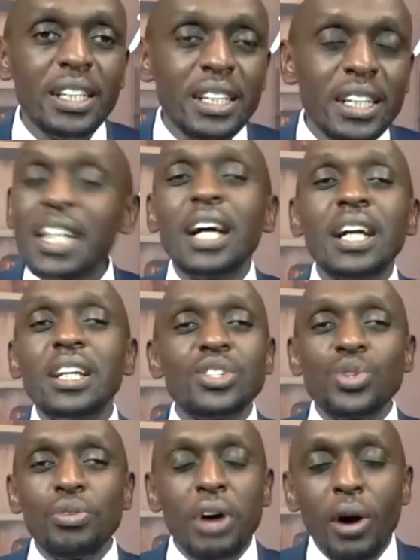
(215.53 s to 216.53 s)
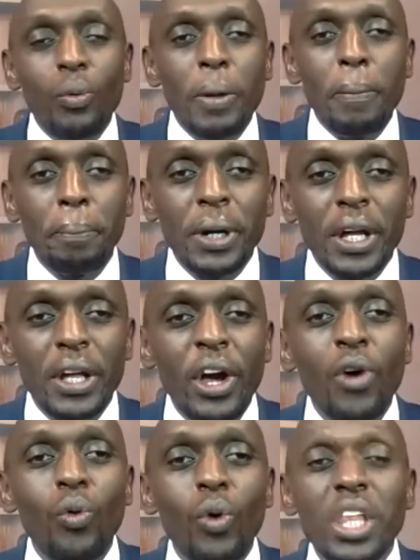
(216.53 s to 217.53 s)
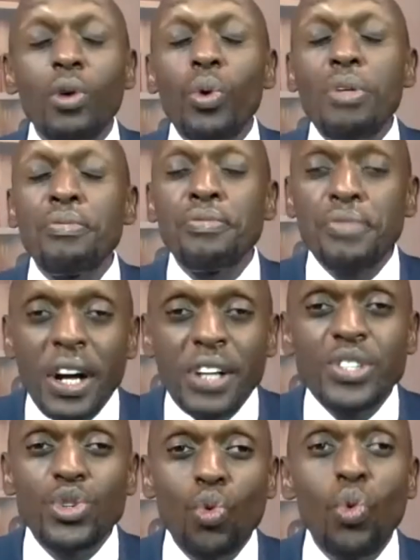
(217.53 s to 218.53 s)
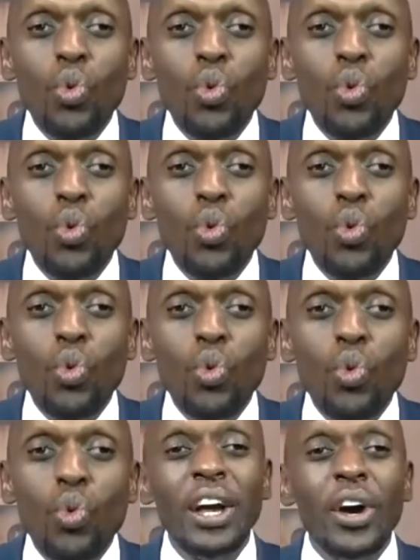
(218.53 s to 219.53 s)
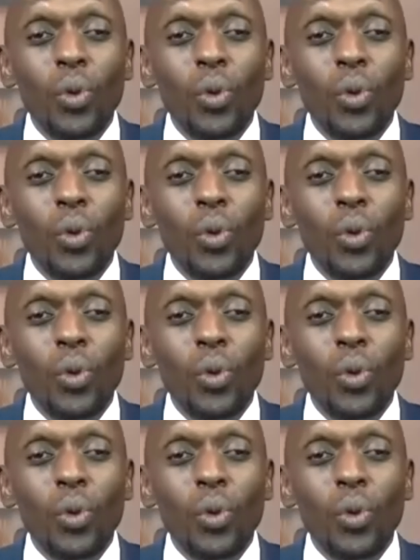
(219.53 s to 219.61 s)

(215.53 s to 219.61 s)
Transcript: Regardless of how we pray, whether we fast, we cry,